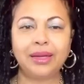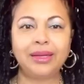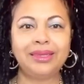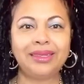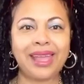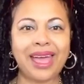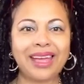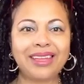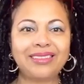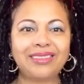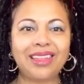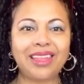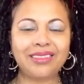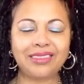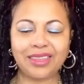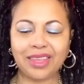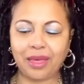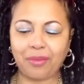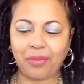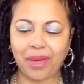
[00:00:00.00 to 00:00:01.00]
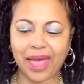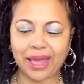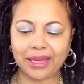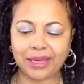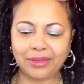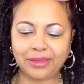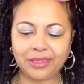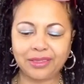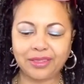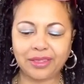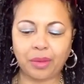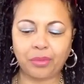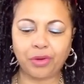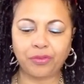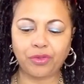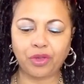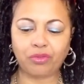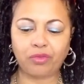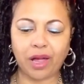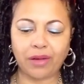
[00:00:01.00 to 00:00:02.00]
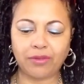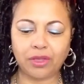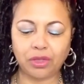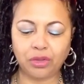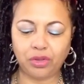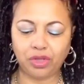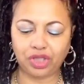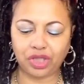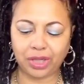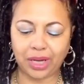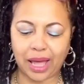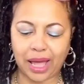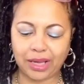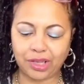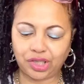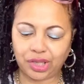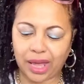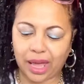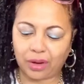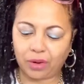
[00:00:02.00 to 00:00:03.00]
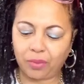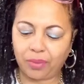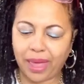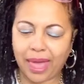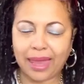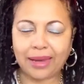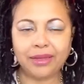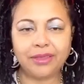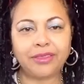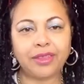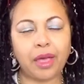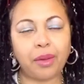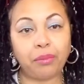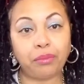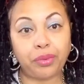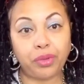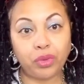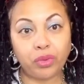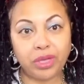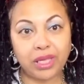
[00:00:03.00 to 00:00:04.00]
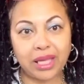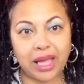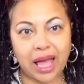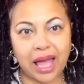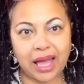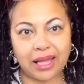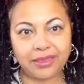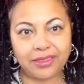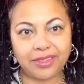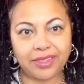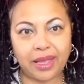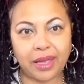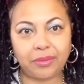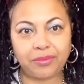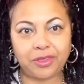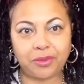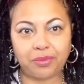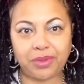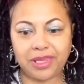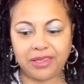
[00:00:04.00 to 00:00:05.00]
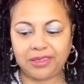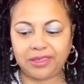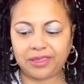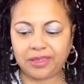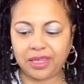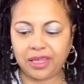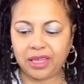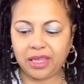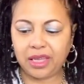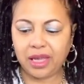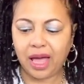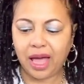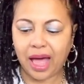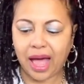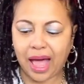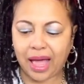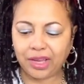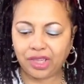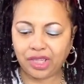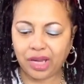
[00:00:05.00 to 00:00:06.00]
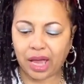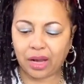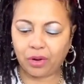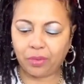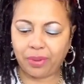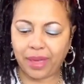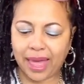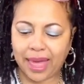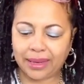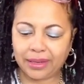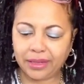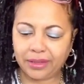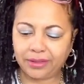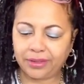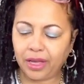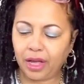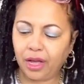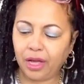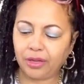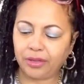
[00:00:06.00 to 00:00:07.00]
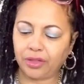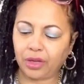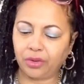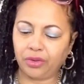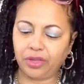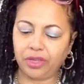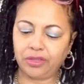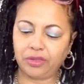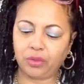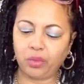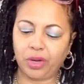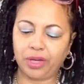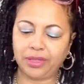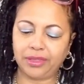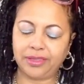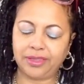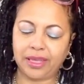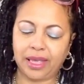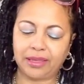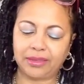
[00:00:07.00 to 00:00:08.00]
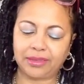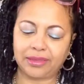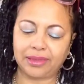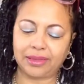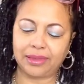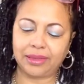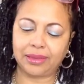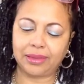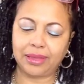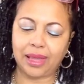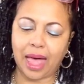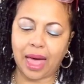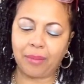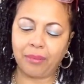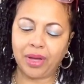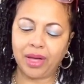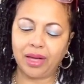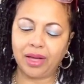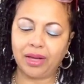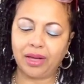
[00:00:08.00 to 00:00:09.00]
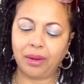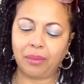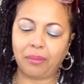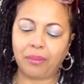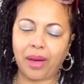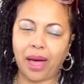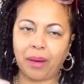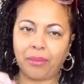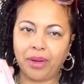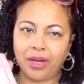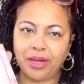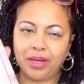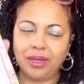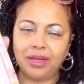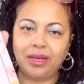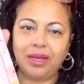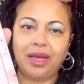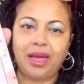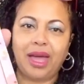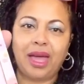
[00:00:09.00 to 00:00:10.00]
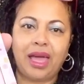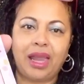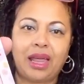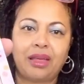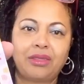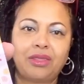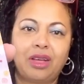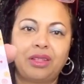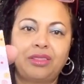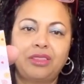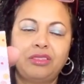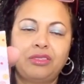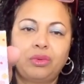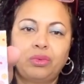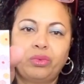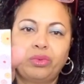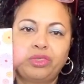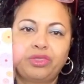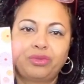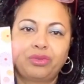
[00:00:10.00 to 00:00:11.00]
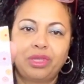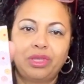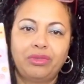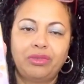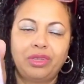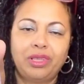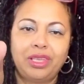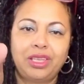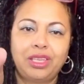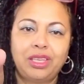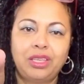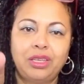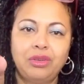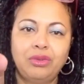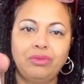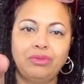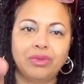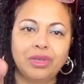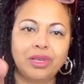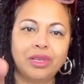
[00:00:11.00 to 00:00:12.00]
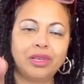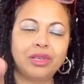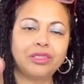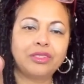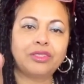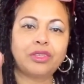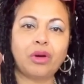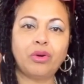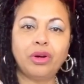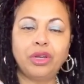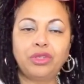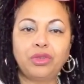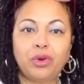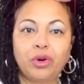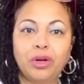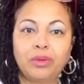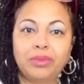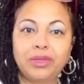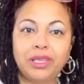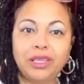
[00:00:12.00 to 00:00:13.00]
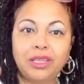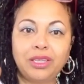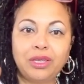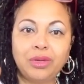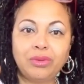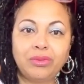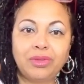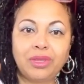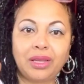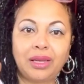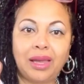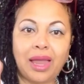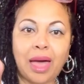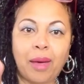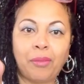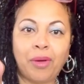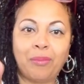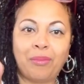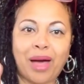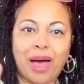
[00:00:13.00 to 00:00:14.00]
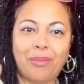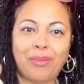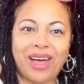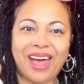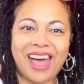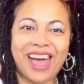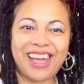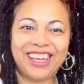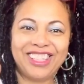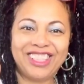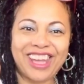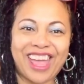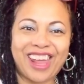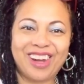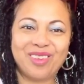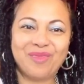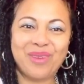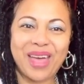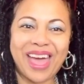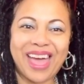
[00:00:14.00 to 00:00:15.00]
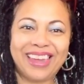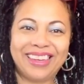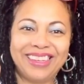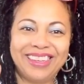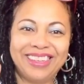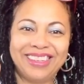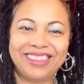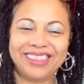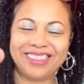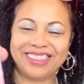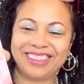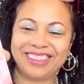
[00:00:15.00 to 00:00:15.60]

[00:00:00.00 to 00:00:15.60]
Next, let's get back into some of the Revolution eyeshadow palettes and Beauty Concepts BC eyeshadow palettes. So this one says Llama Mama, and I thought this one was really, really cute. So adorably cute, the Llama Mama eyeshadow palette.